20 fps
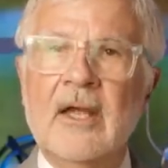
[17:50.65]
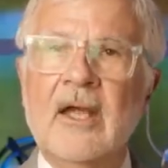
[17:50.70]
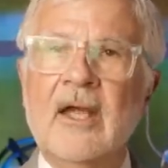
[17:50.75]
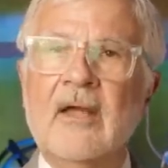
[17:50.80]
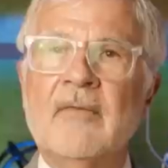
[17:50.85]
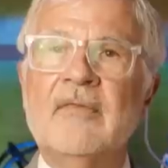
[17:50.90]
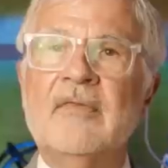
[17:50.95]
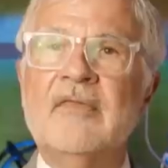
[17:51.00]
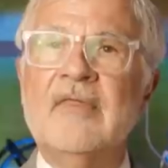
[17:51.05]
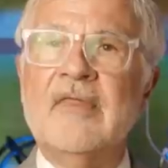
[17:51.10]

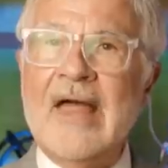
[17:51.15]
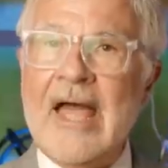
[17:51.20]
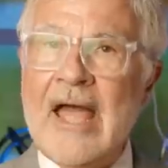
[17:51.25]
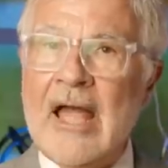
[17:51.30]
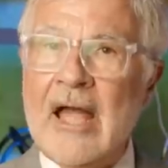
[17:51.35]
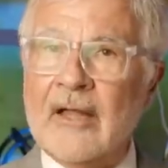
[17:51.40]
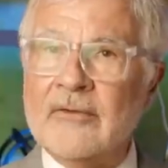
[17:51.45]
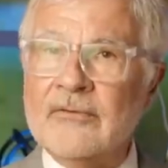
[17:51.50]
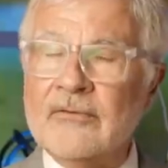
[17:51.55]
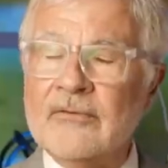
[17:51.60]
And
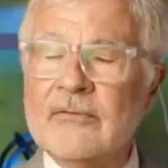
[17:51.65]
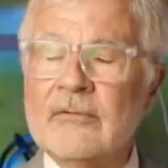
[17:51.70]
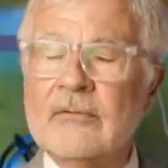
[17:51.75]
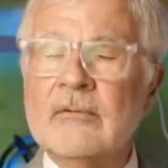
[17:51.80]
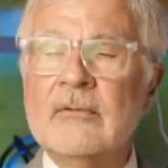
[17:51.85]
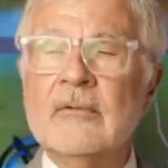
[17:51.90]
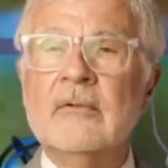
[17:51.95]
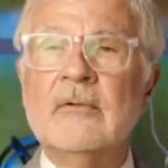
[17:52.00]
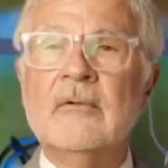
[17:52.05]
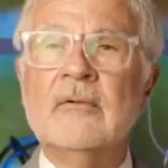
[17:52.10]
that's
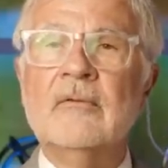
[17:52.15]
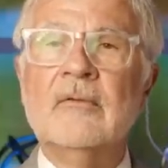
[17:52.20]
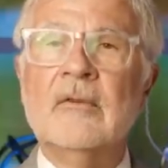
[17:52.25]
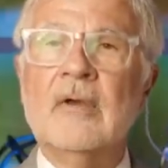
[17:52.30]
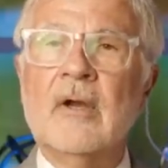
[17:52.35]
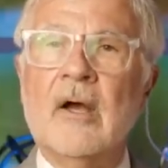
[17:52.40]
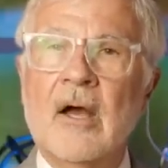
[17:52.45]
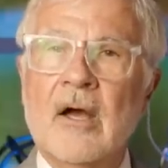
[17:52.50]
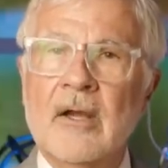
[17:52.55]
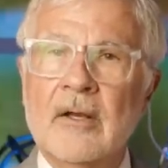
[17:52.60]

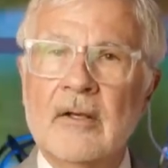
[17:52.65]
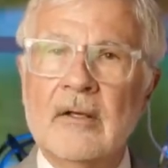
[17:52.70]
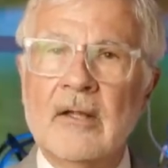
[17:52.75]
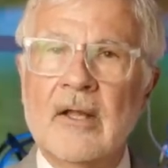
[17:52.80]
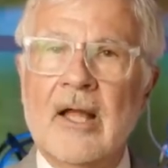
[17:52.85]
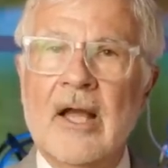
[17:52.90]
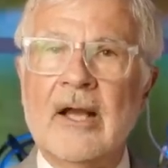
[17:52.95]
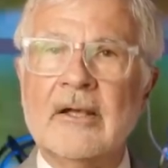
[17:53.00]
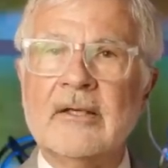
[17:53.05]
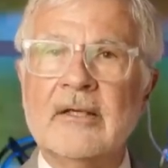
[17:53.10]
the
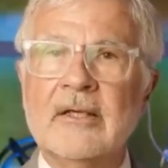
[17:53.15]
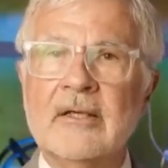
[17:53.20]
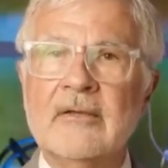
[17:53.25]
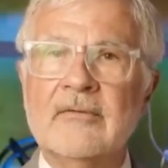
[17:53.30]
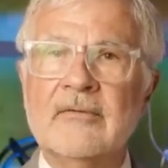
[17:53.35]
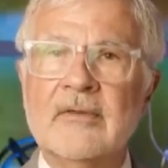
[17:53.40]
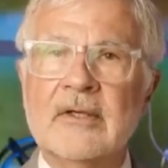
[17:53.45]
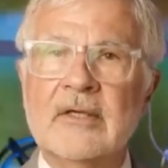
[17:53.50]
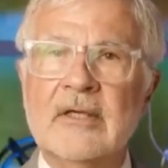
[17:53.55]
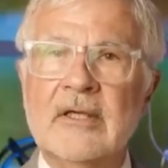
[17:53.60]

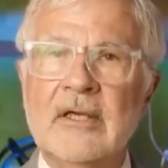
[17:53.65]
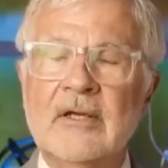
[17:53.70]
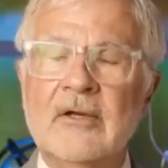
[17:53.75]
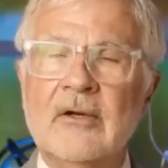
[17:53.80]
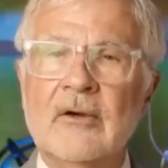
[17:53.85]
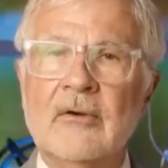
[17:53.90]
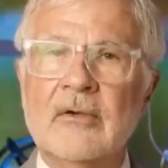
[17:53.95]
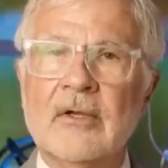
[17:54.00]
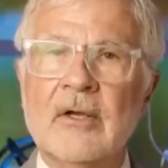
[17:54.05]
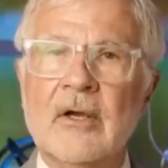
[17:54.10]
unlocking the
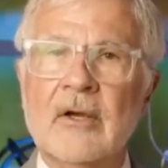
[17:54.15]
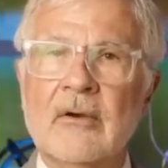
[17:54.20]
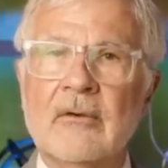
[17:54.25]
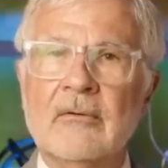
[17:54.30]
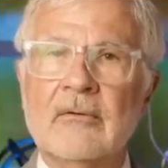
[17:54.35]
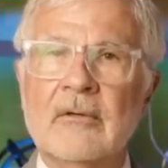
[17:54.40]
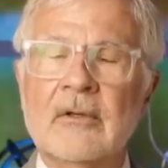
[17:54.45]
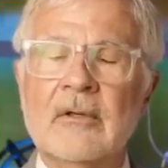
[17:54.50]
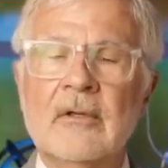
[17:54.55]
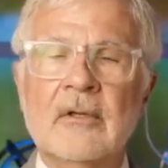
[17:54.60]
keto code.